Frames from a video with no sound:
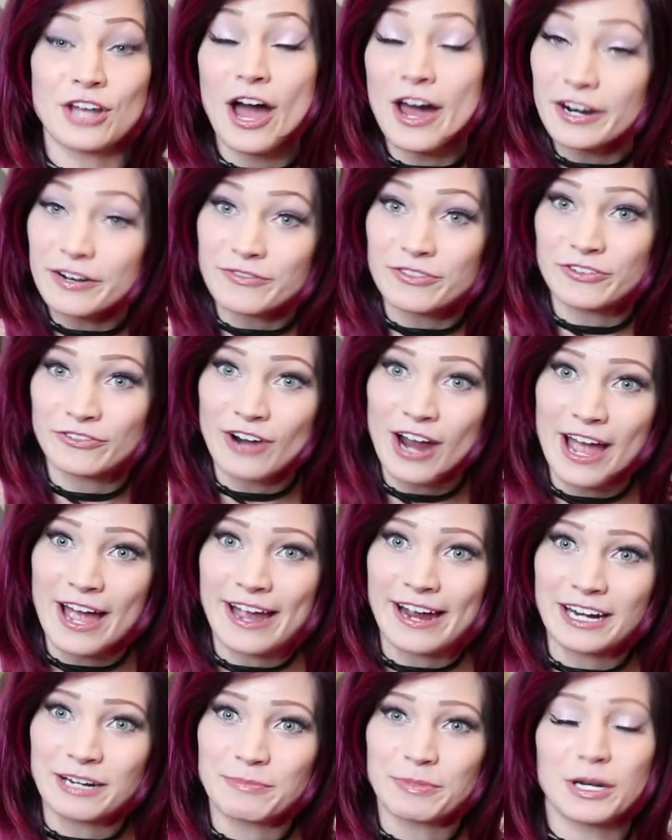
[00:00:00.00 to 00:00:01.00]
not of the
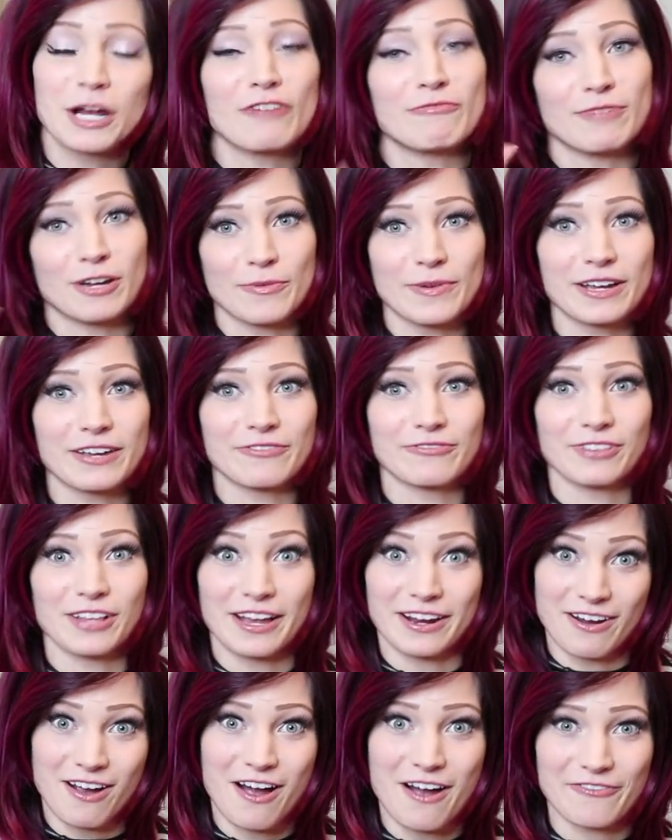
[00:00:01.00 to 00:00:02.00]
ride, but of my wig
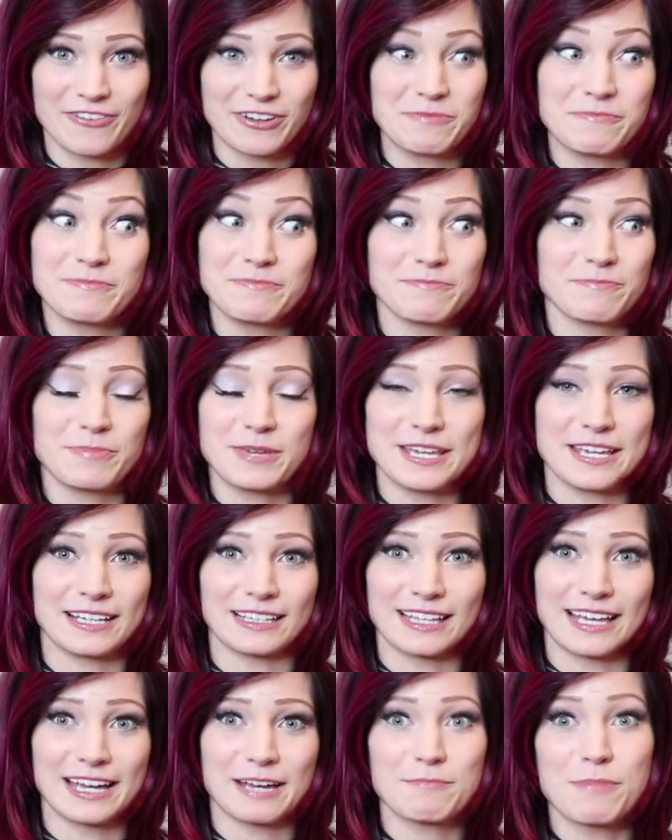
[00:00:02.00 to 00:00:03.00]
flying off and being
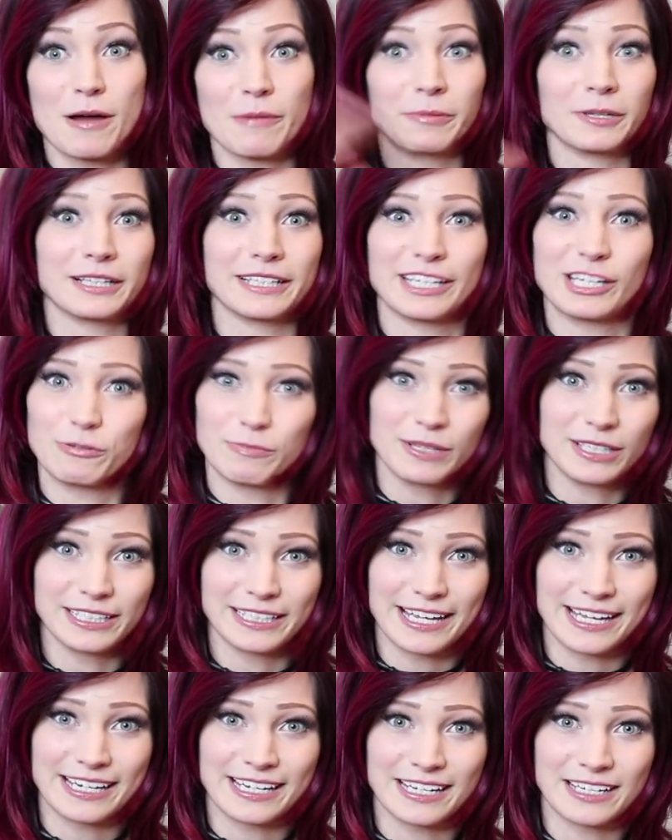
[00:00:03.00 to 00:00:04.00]
like publicly
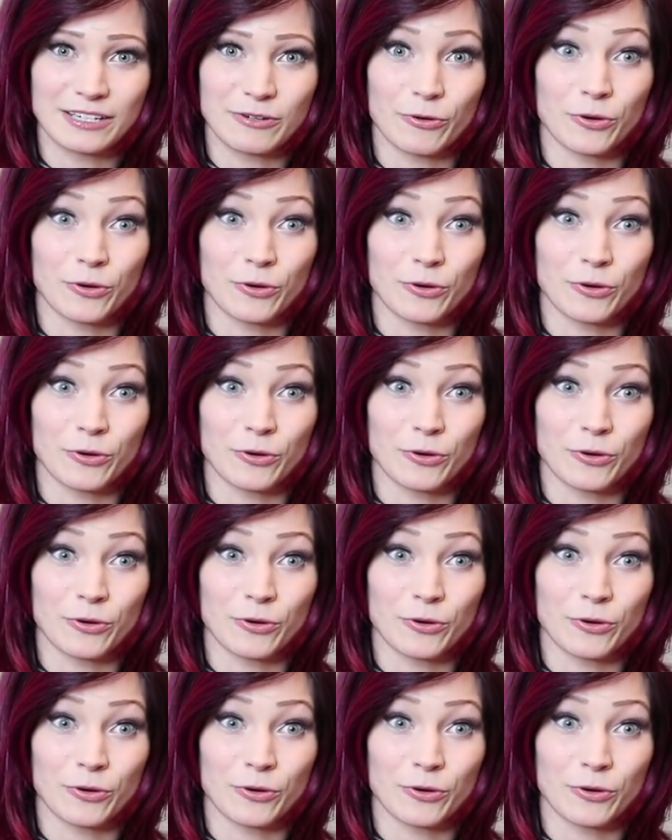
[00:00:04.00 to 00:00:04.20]
humiliated.